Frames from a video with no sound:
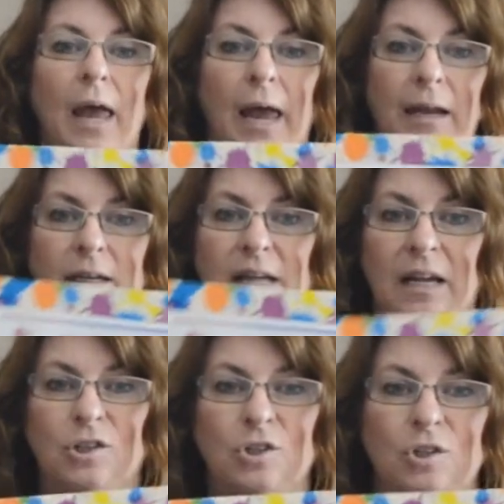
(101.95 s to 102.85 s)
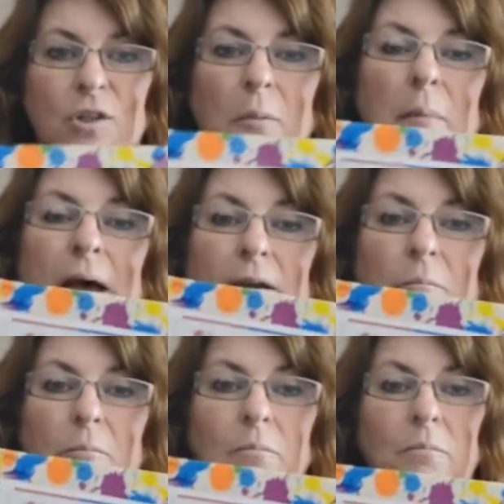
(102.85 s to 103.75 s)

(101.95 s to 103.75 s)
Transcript: and attach it to the bottom,